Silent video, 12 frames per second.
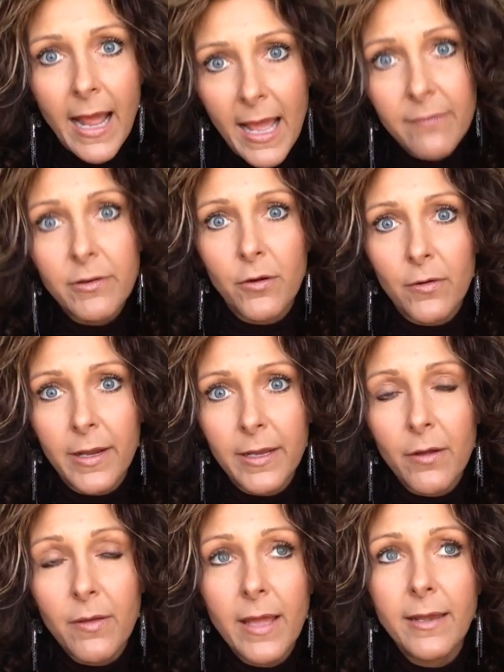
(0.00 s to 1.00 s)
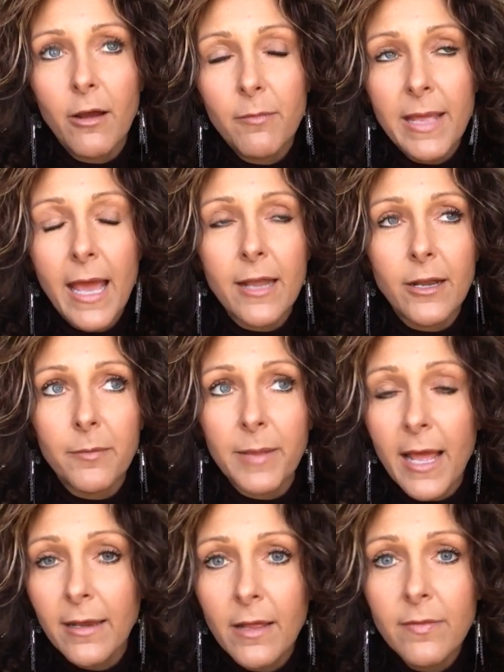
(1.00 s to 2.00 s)
I have a green, okay? Don't be hating on
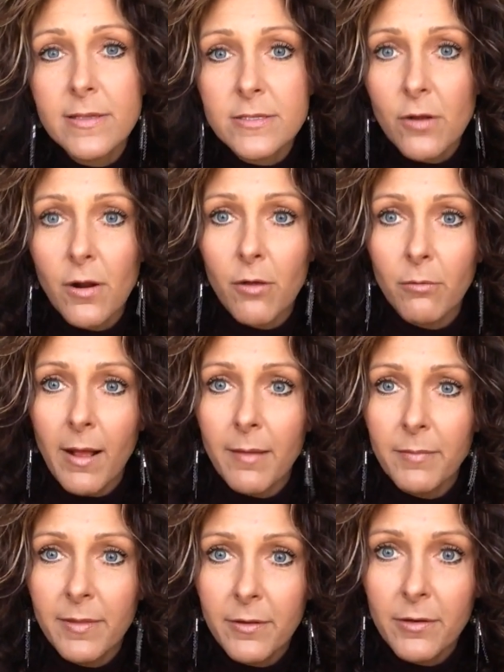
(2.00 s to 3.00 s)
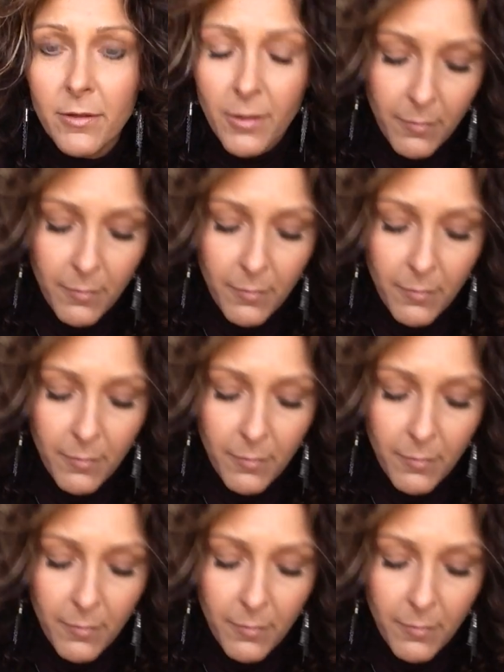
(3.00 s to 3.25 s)
me. I know these aren't all right, but there you go.